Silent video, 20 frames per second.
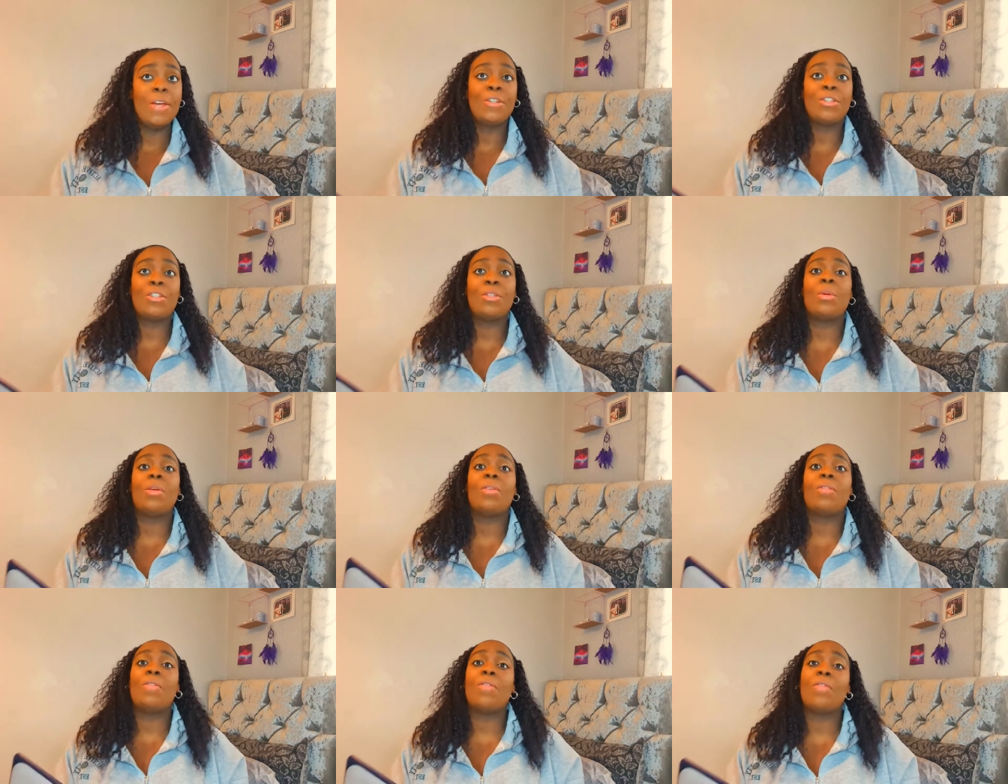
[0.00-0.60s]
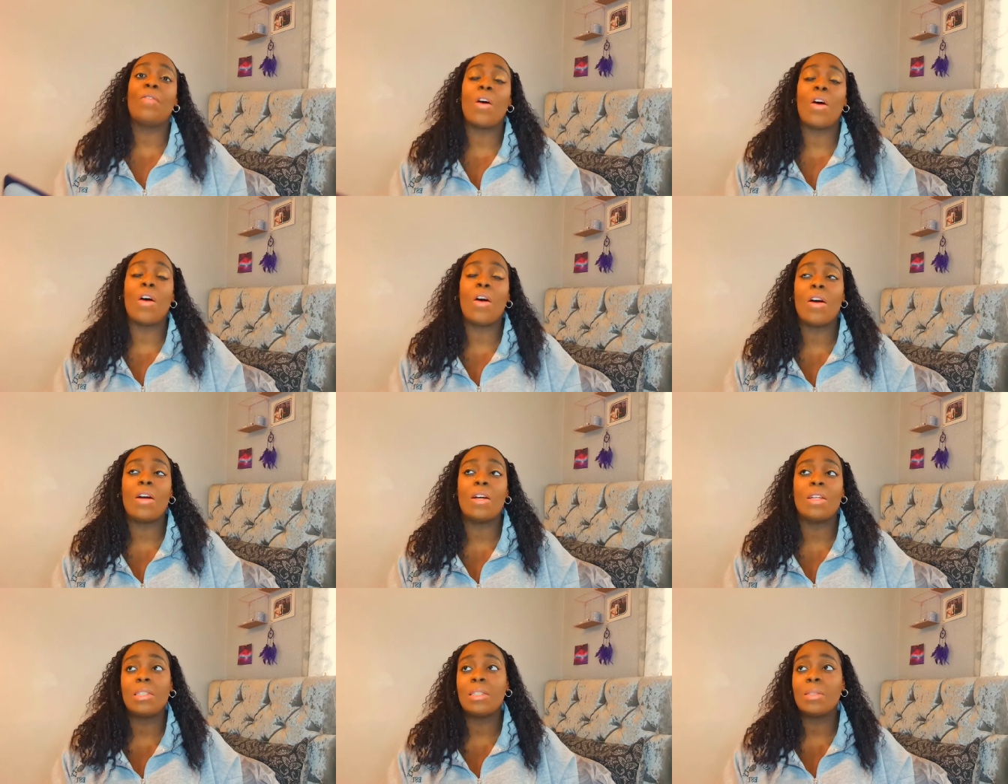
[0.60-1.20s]
do it
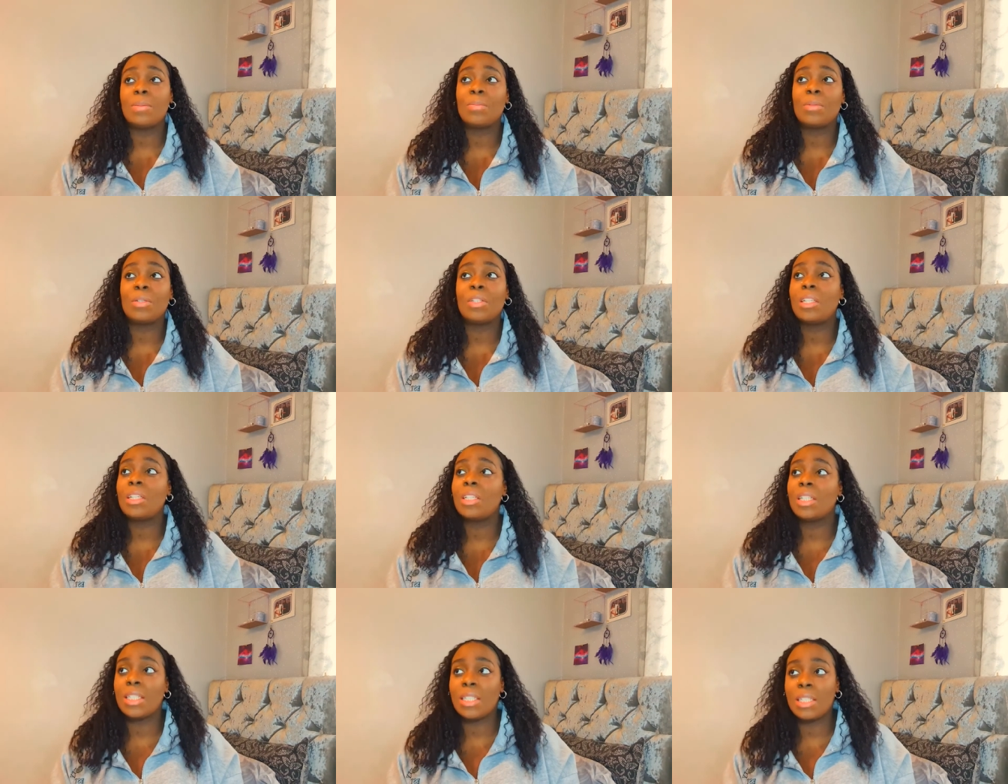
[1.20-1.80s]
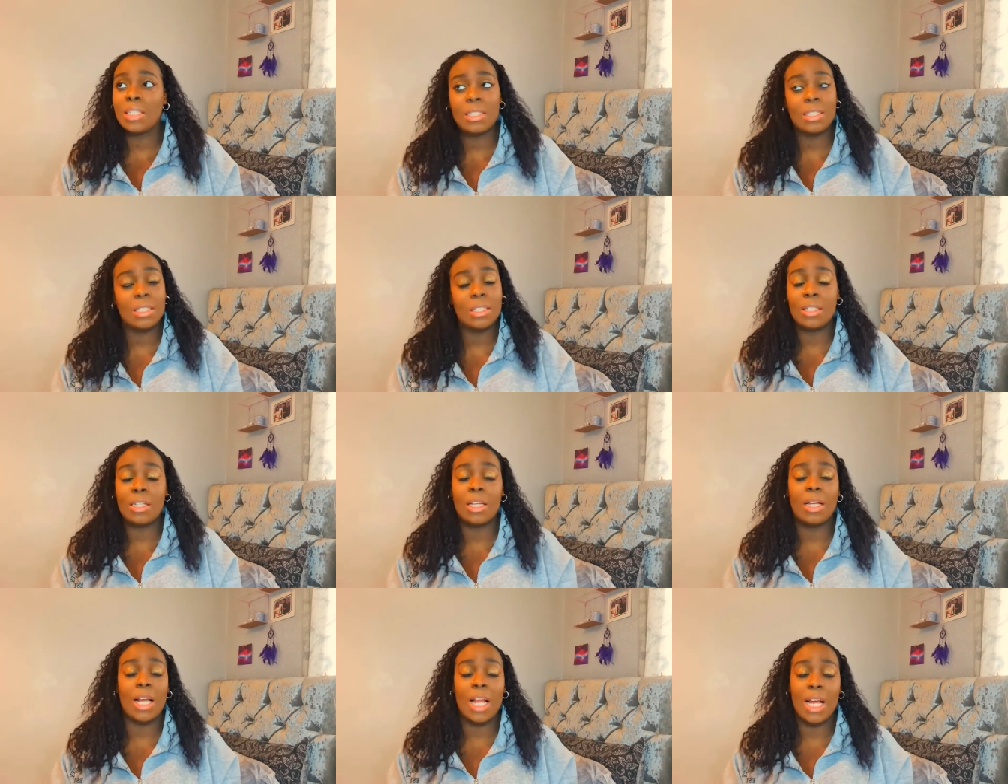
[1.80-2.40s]
fast because,
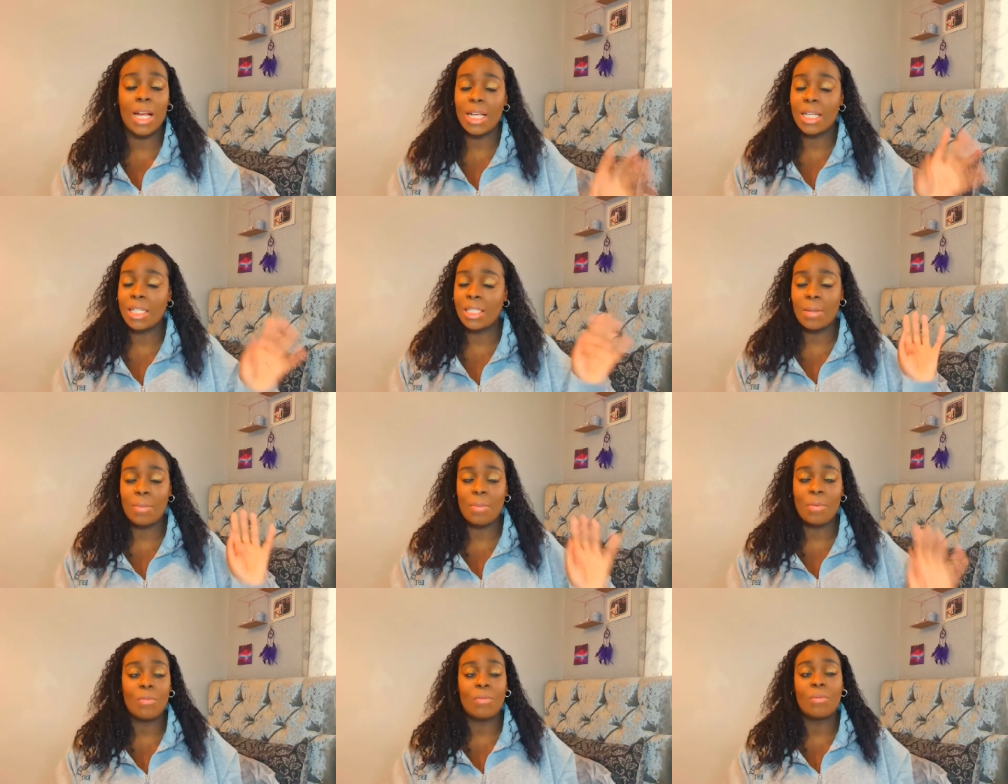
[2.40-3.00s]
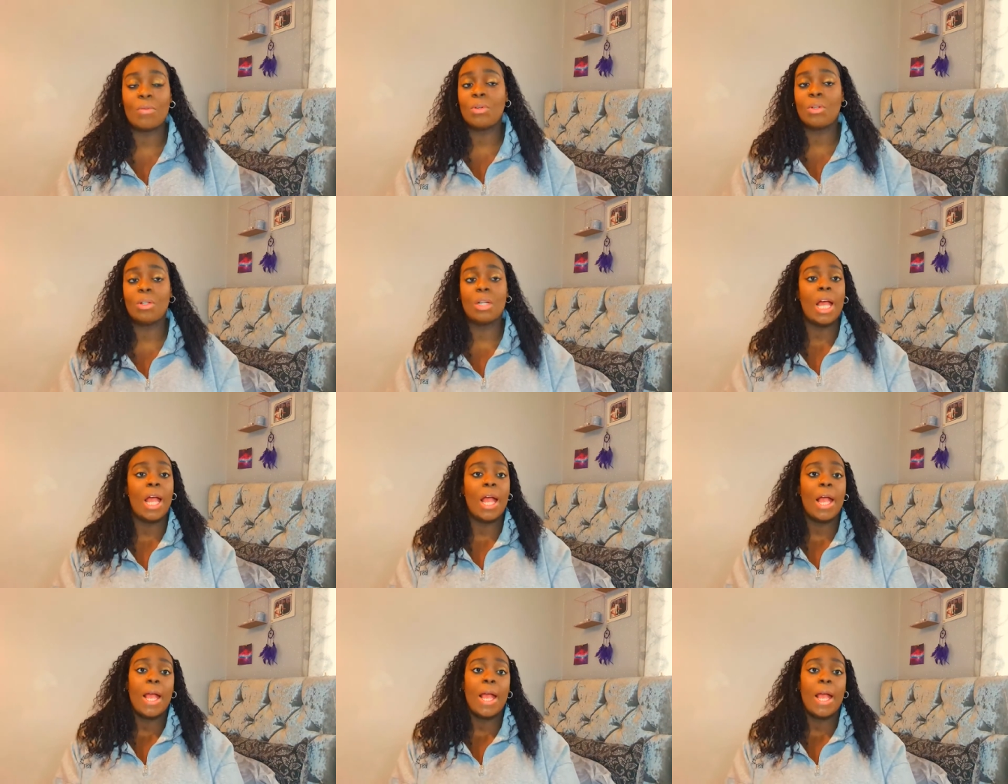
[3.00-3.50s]
like I said before,